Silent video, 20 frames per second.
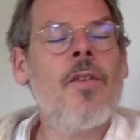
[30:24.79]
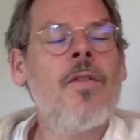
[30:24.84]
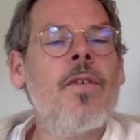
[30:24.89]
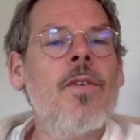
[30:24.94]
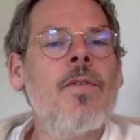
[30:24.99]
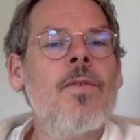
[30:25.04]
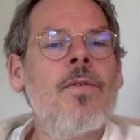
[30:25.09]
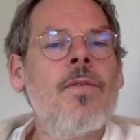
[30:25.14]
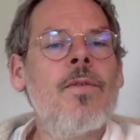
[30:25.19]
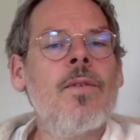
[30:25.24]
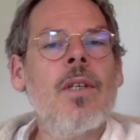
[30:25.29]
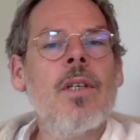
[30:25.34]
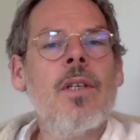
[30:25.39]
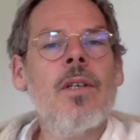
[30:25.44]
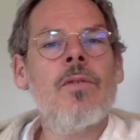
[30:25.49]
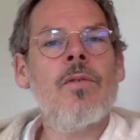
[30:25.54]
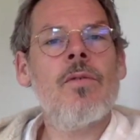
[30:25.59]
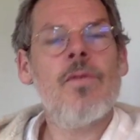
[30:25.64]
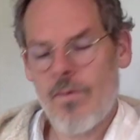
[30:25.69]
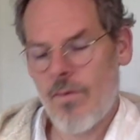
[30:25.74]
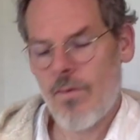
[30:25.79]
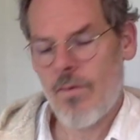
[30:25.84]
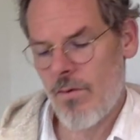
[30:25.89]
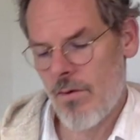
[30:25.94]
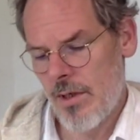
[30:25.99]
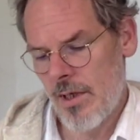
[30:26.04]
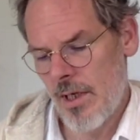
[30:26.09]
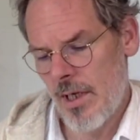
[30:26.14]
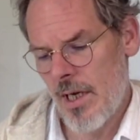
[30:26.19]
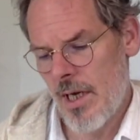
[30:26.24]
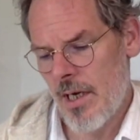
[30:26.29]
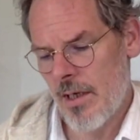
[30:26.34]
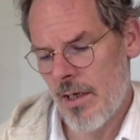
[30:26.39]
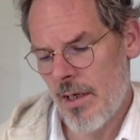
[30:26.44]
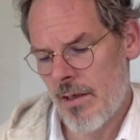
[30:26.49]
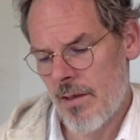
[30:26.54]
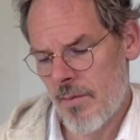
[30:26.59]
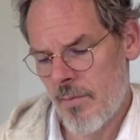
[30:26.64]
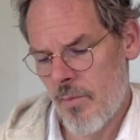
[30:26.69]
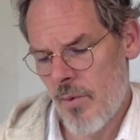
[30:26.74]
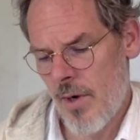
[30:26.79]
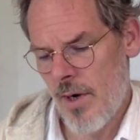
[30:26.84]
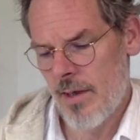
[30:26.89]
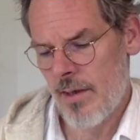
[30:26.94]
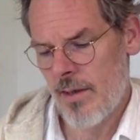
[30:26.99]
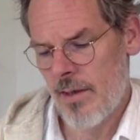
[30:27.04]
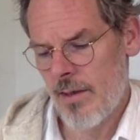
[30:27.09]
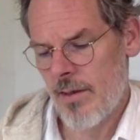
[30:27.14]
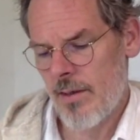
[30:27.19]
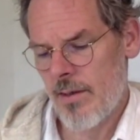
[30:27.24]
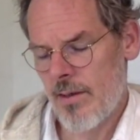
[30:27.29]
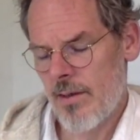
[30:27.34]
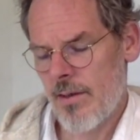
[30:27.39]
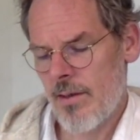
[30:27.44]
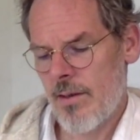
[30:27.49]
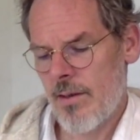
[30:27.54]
1548 express.